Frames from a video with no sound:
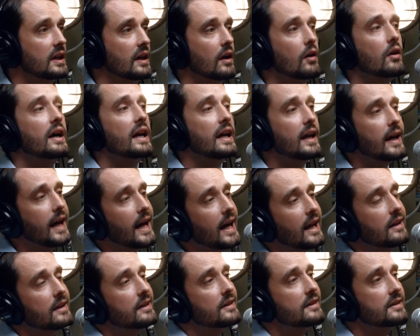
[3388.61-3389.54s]
Oh, hey,
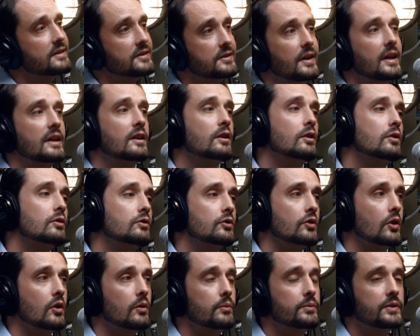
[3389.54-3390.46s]
Alan, is there any good
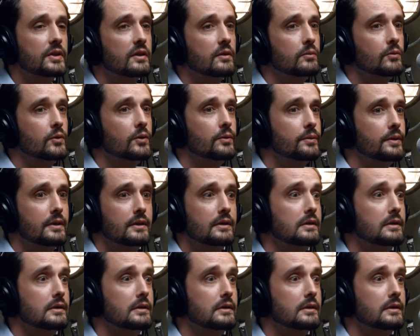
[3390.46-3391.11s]
jobs at the moment?